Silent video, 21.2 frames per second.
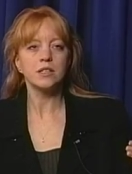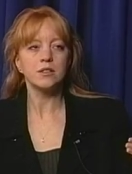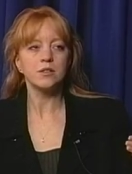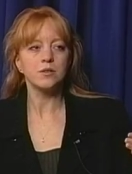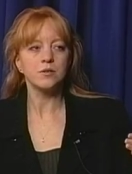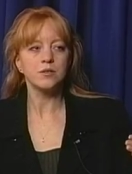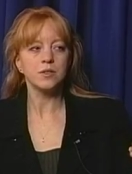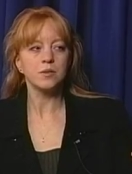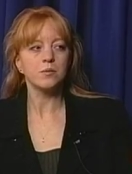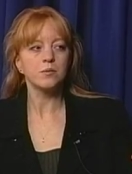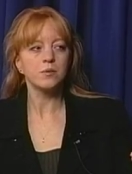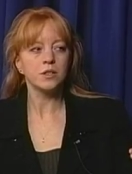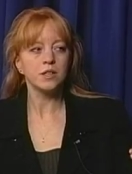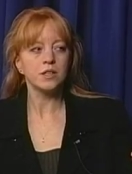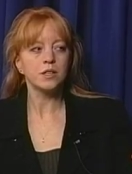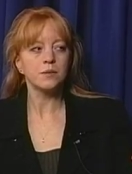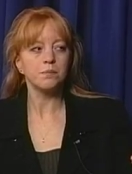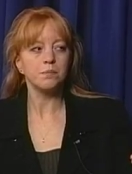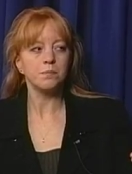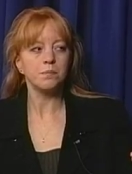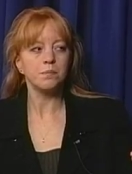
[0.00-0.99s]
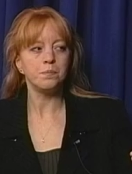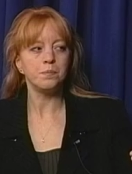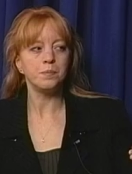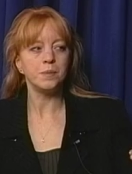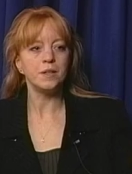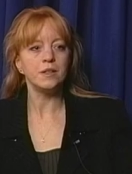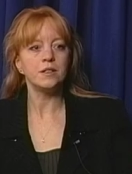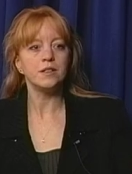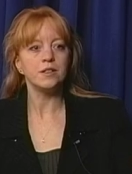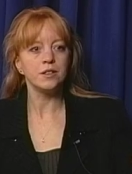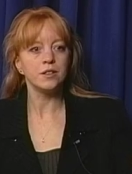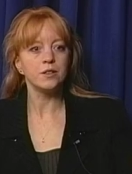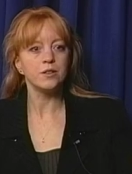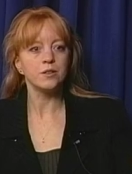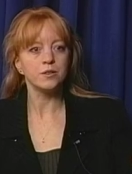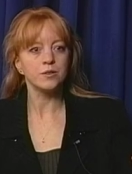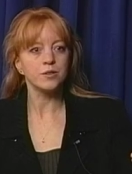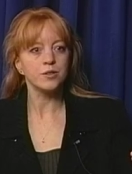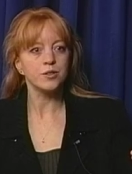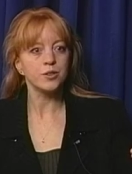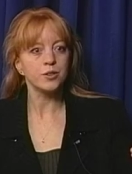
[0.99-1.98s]
those are really big
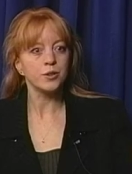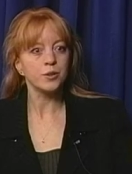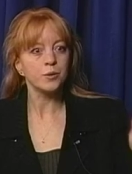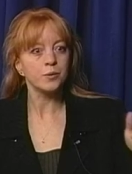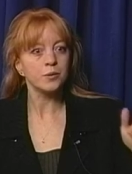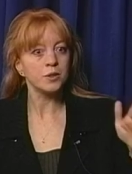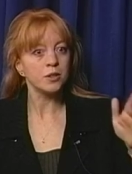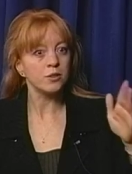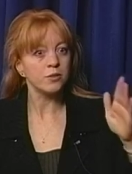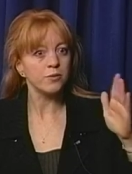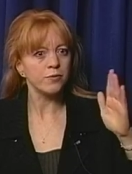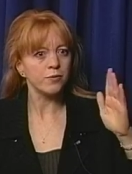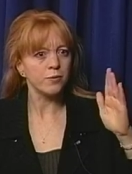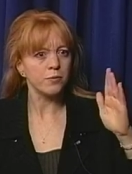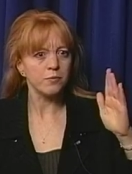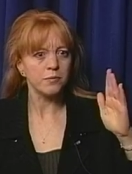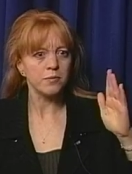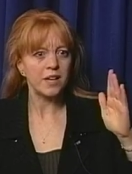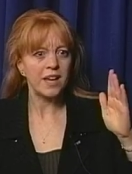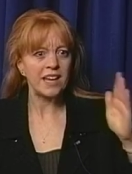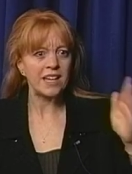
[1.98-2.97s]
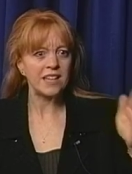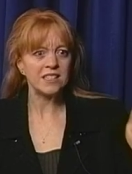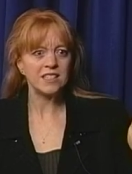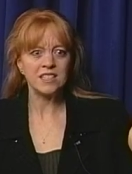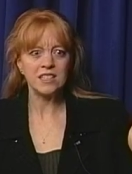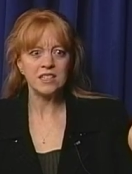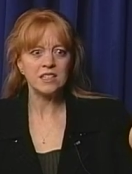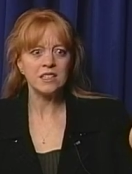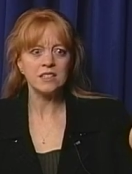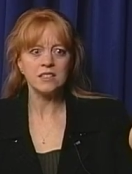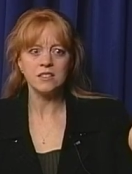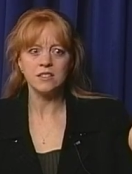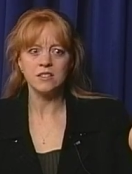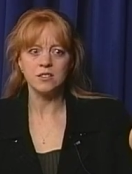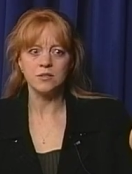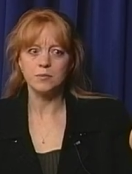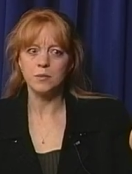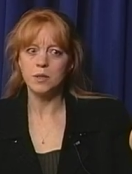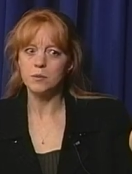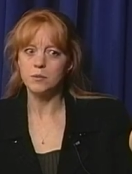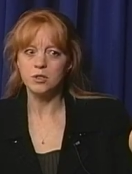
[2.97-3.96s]
years, you know, when you're from 18 to
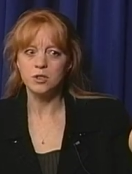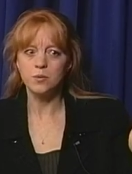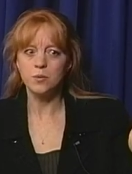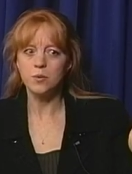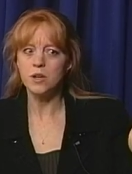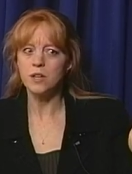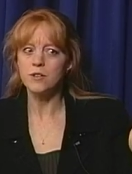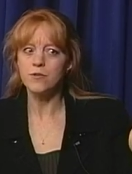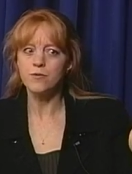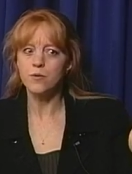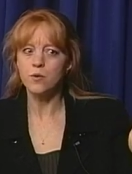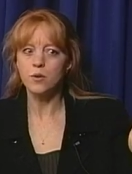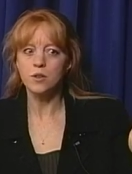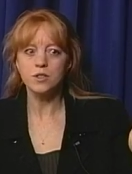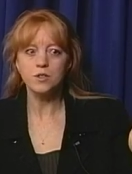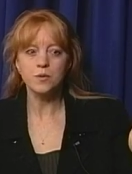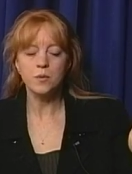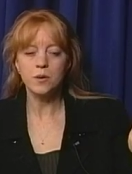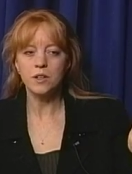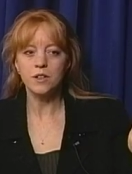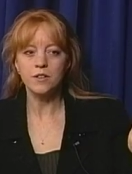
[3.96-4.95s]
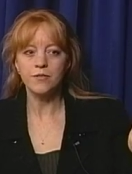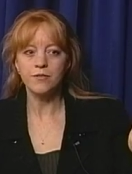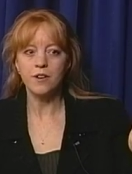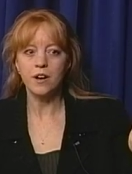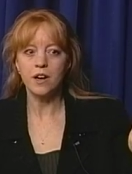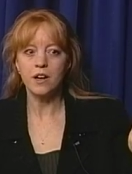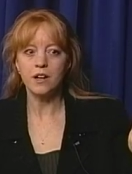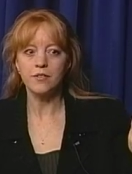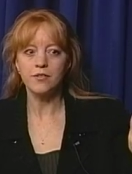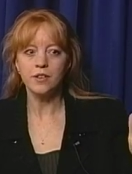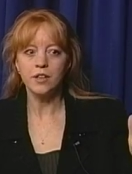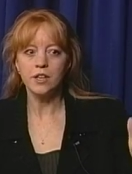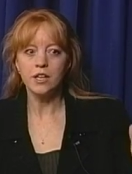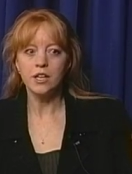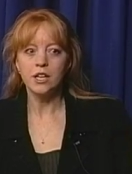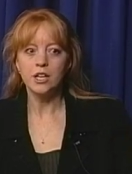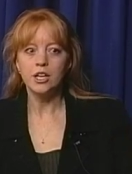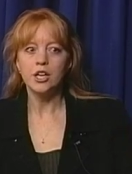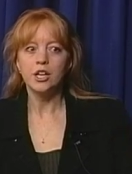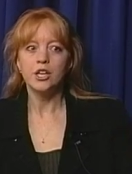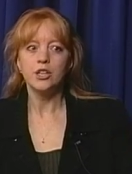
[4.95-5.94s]
maybe 24, 25,
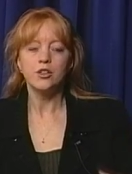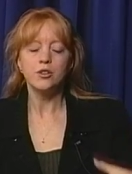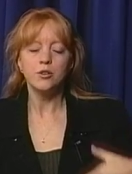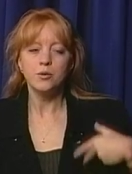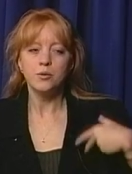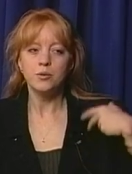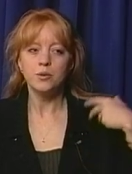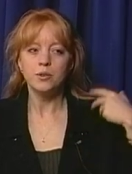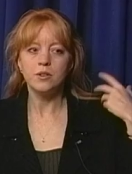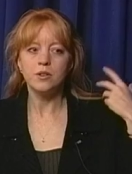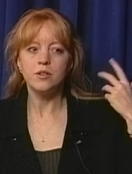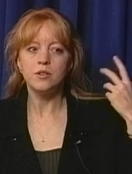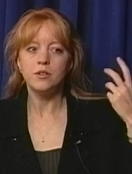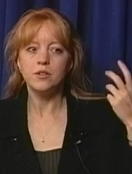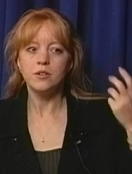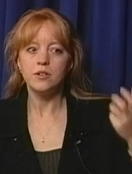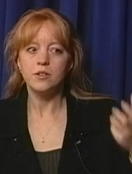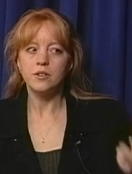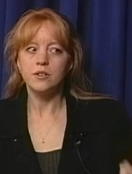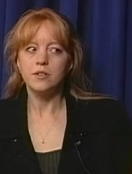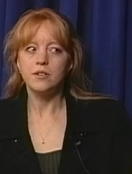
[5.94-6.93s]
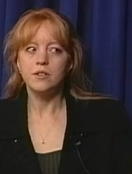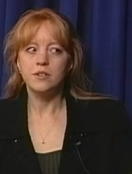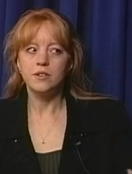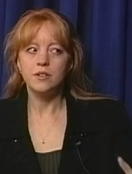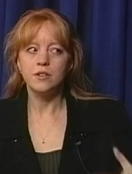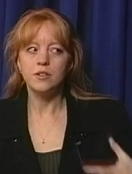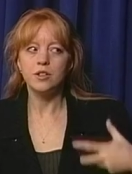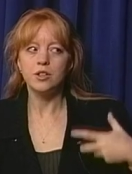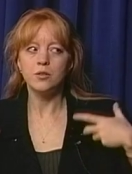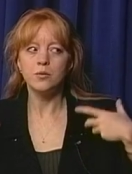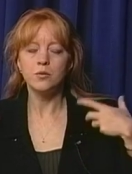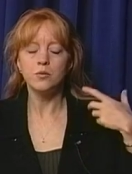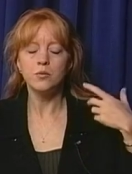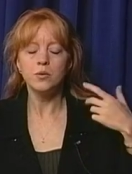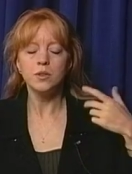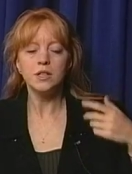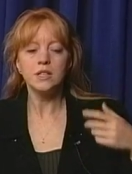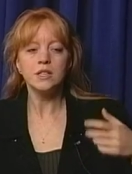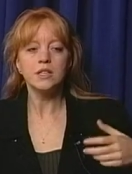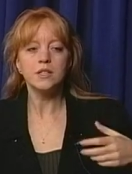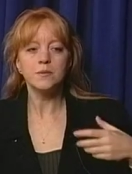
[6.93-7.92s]
you can
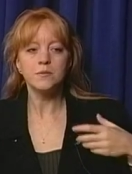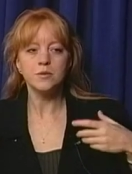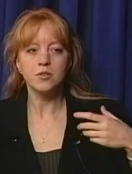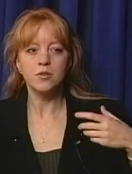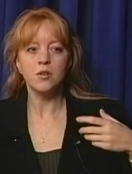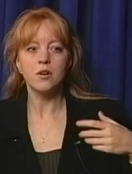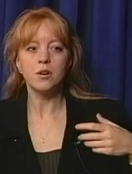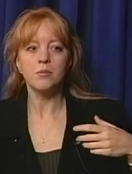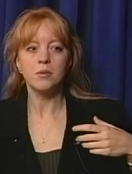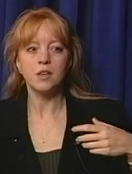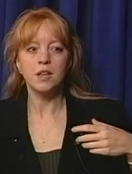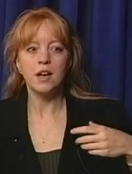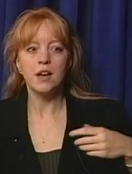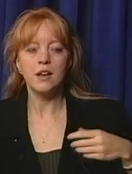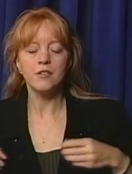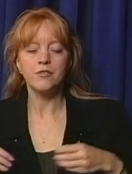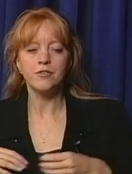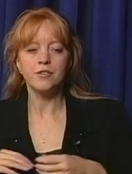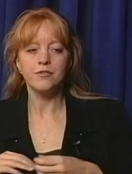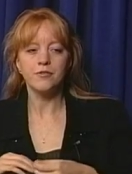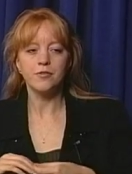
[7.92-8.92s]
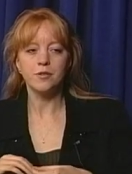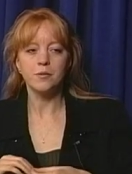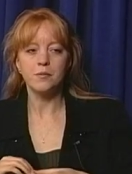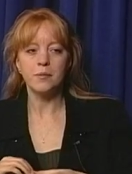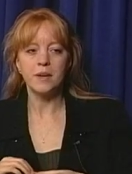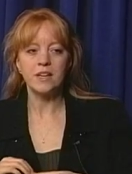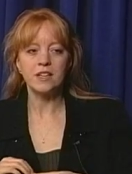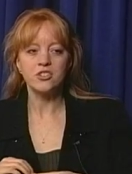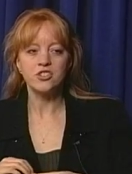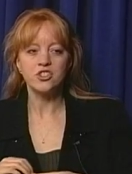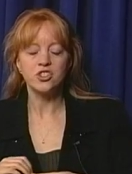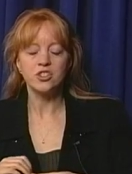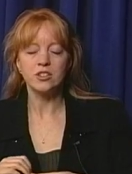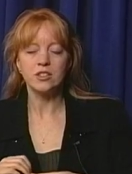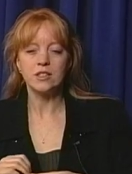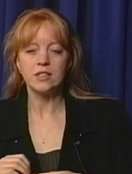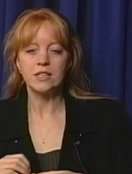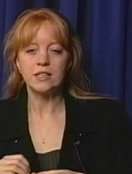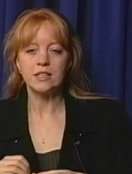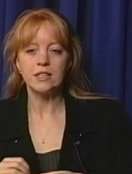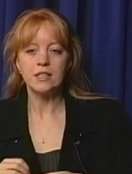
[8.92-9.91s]
really absorb a lot of
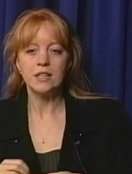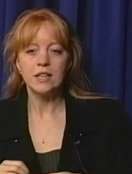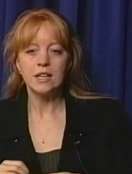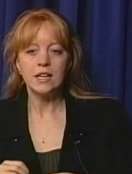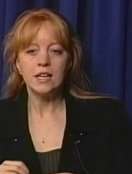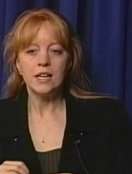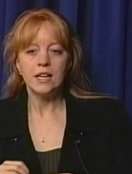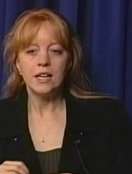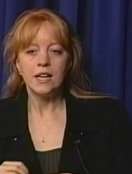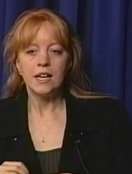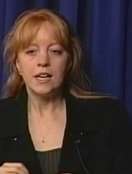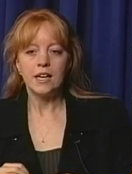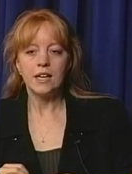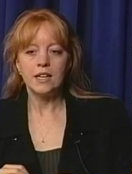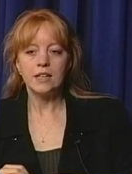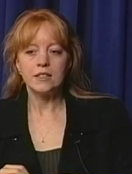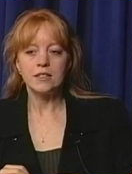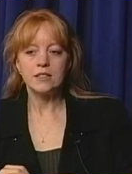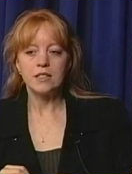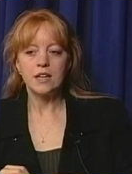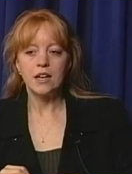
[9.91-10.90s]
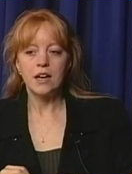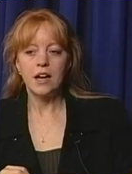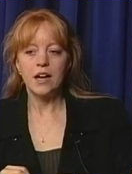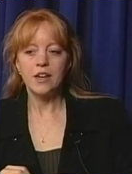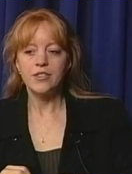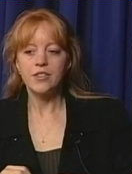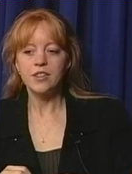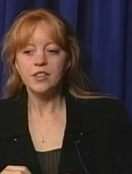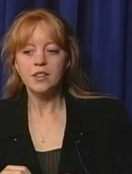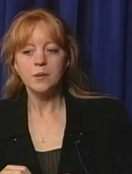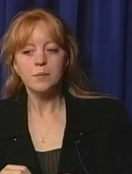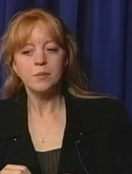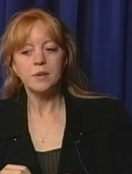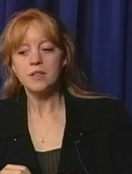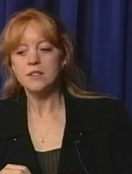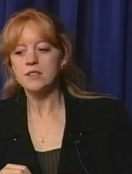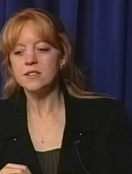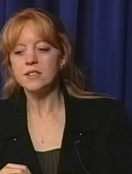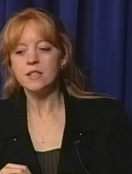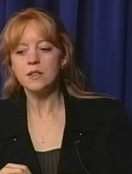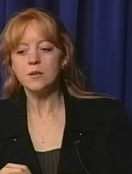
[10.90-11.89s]
information, and I think the
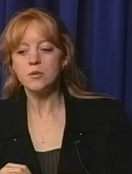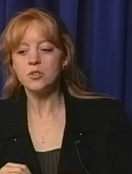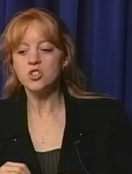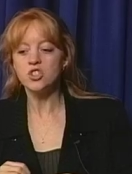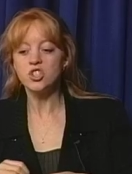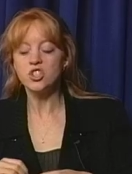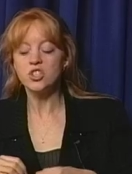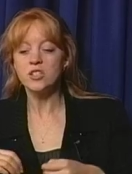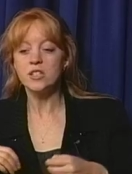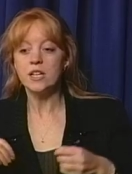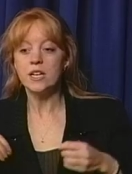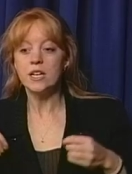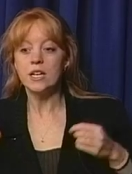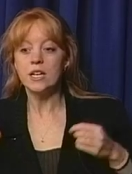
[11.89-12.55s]
biggest thing was just